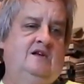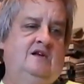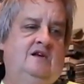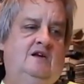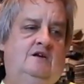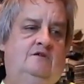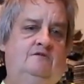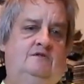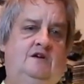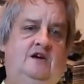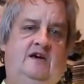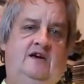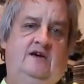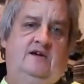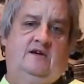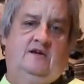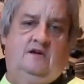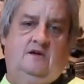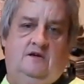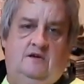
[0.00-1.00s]
Okay,
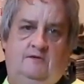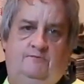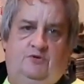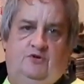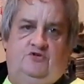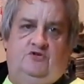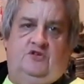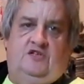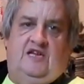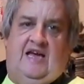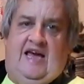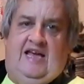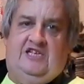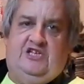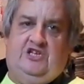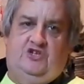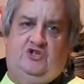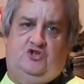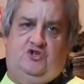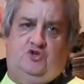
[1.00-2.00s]
put your
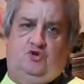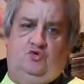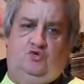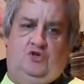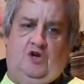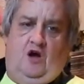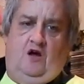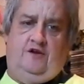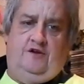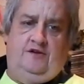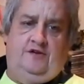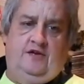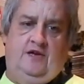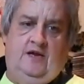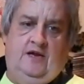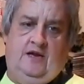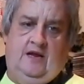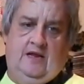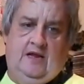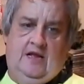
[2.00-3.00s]
dancing shoes on.
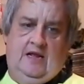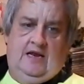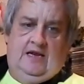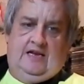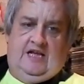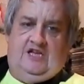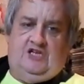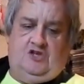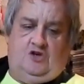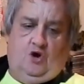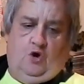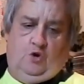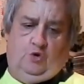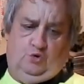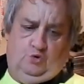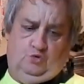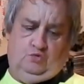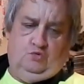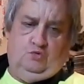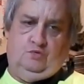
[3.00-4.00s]
Let's go.
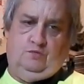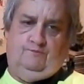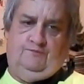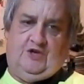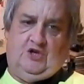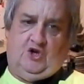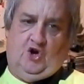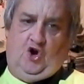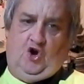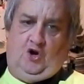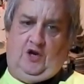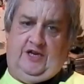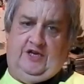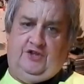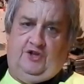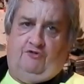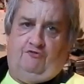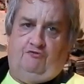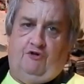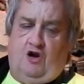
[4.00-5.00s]
The girl in
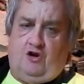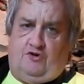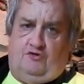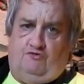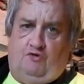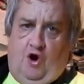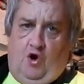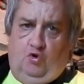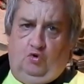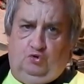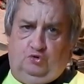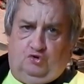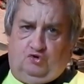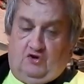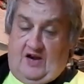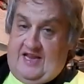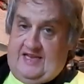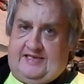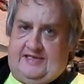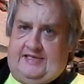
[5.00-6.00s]
the rock and roll
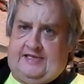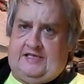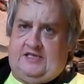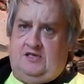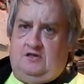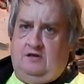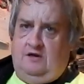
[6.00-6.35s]
dress.